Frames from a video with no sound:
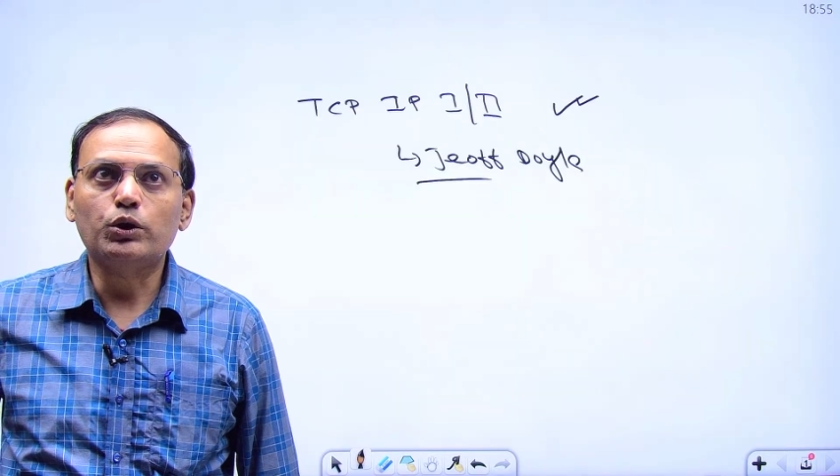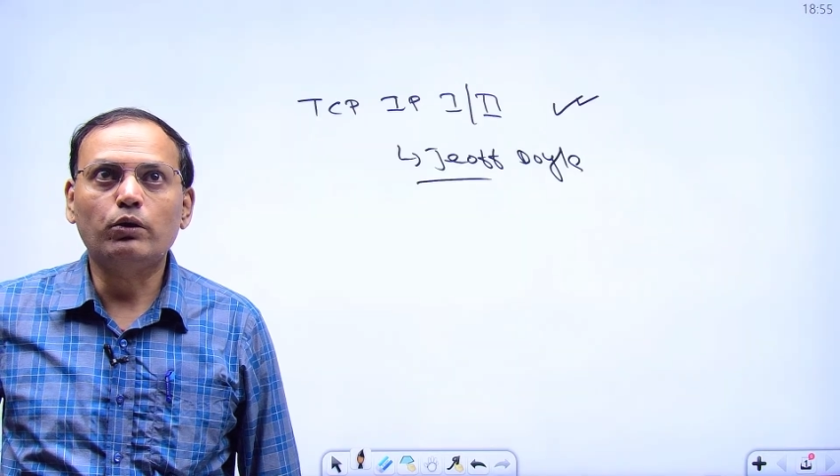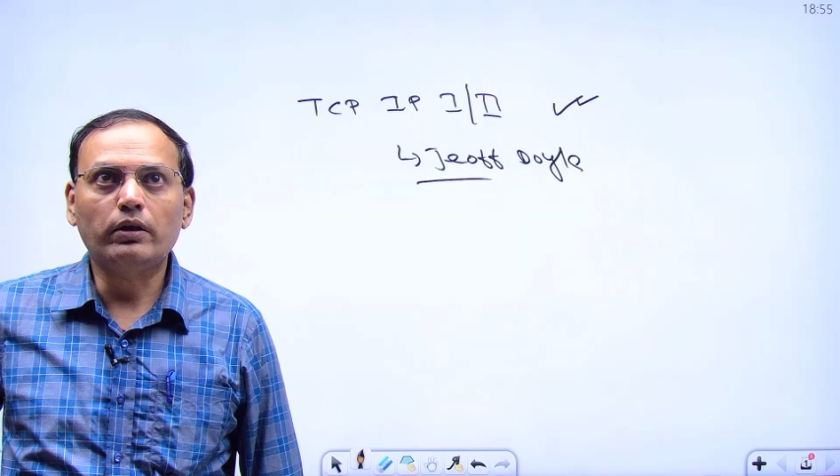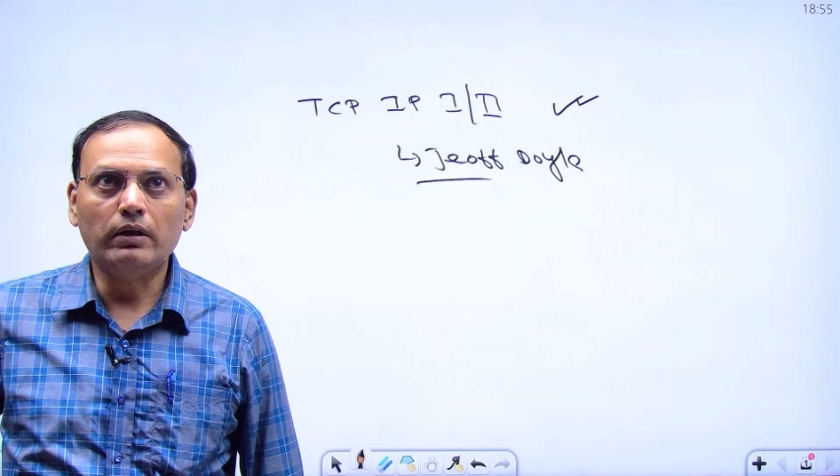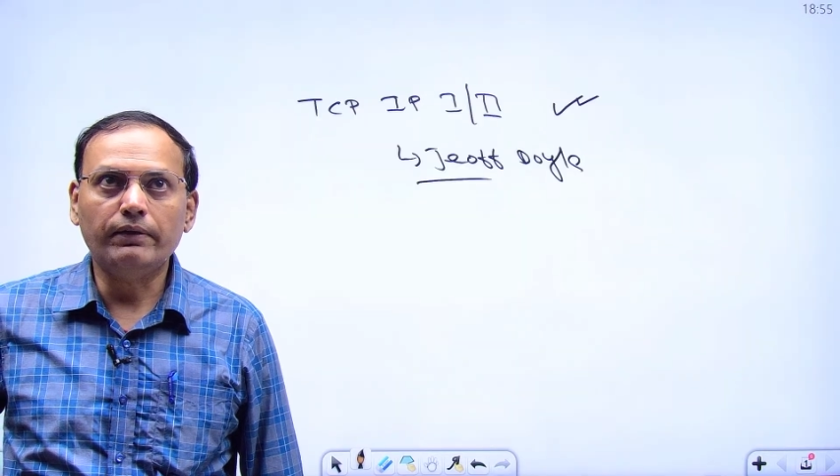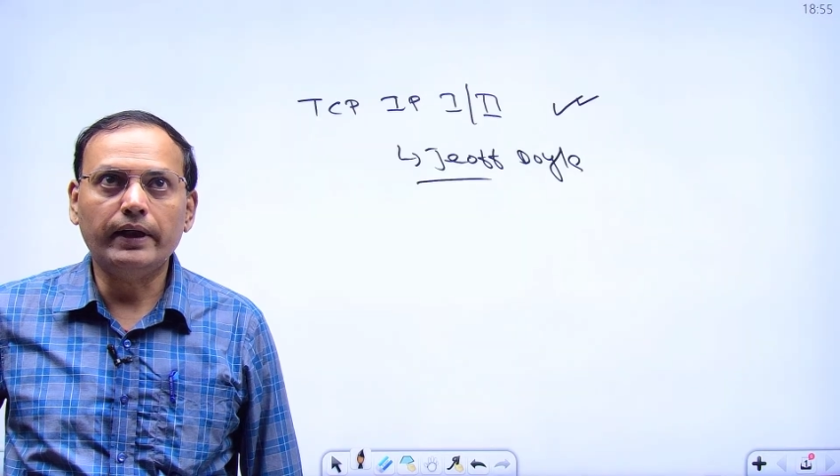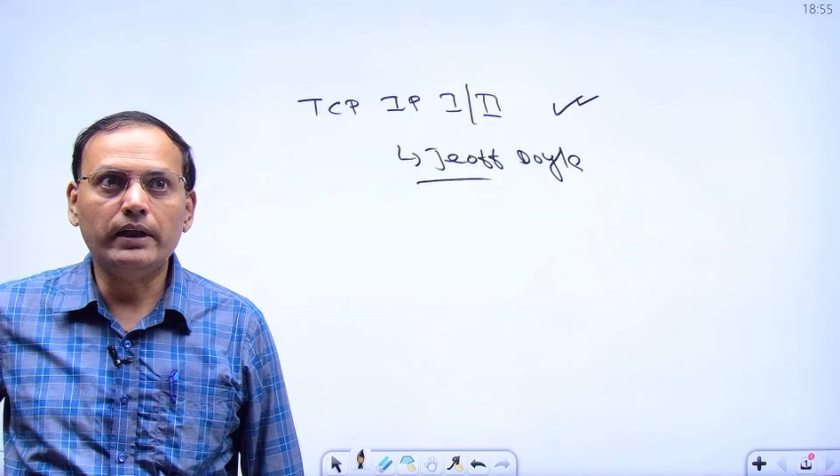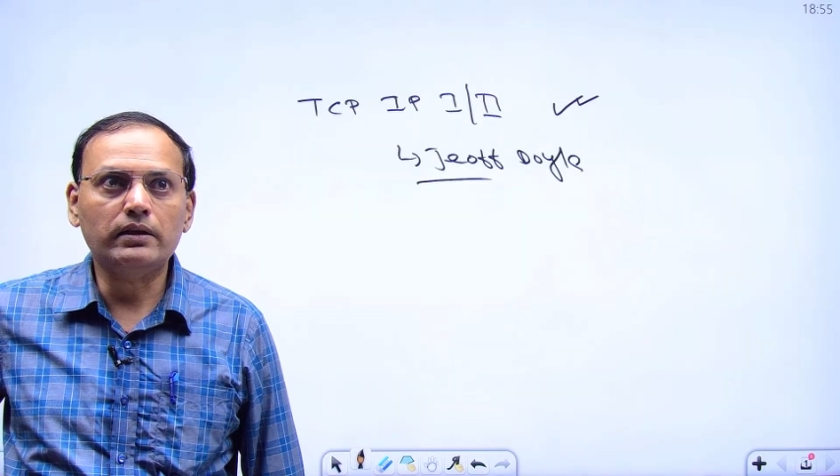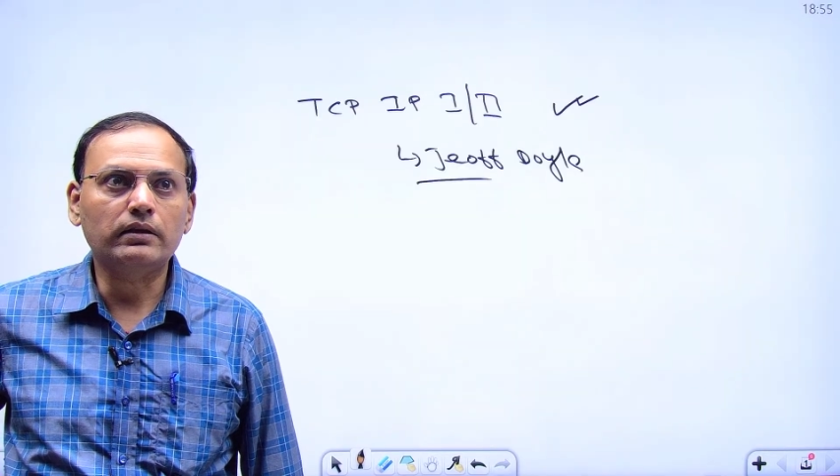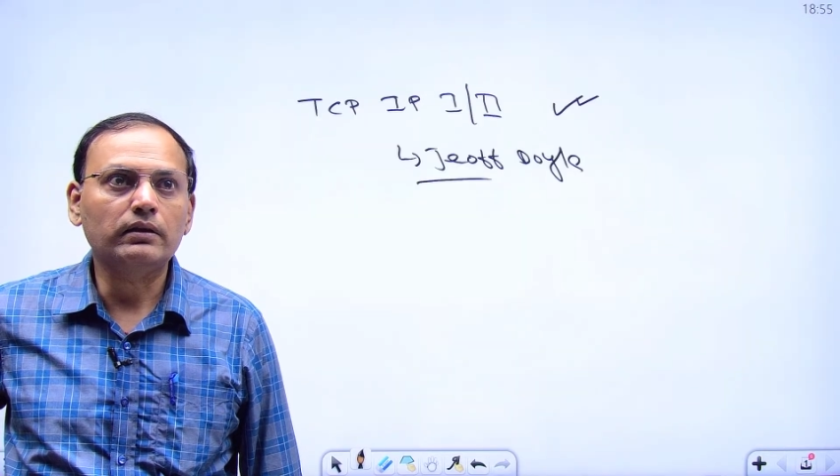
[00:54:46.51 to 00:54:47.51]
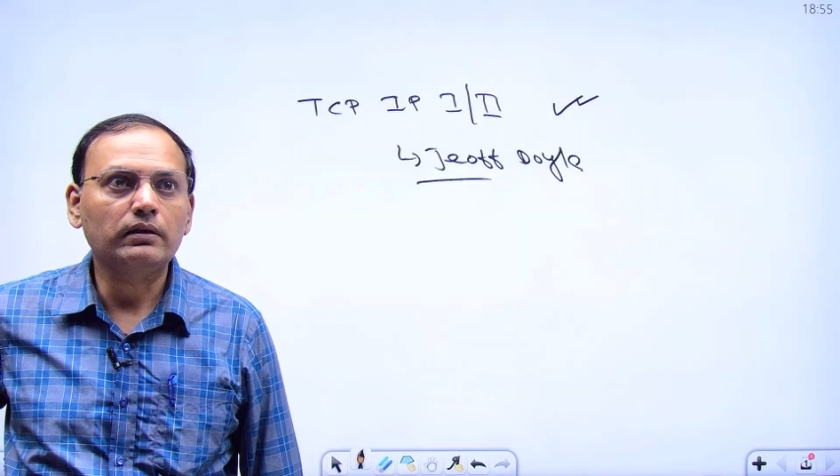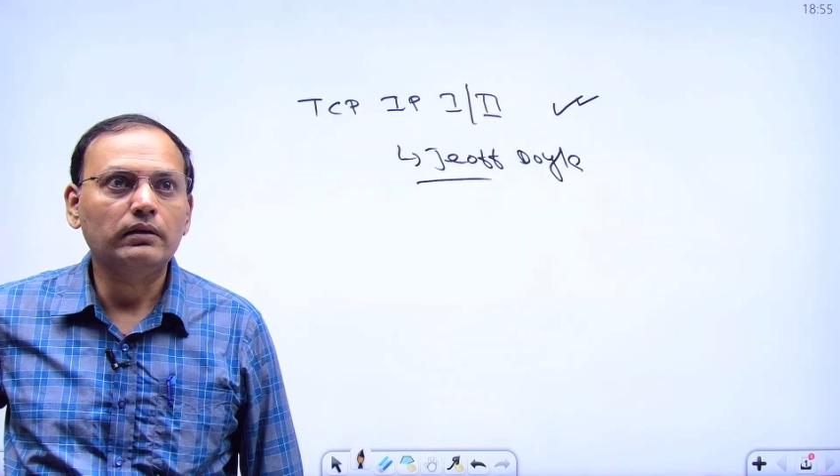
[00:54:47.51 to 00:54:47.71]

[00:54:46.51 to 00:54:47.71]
your confidence,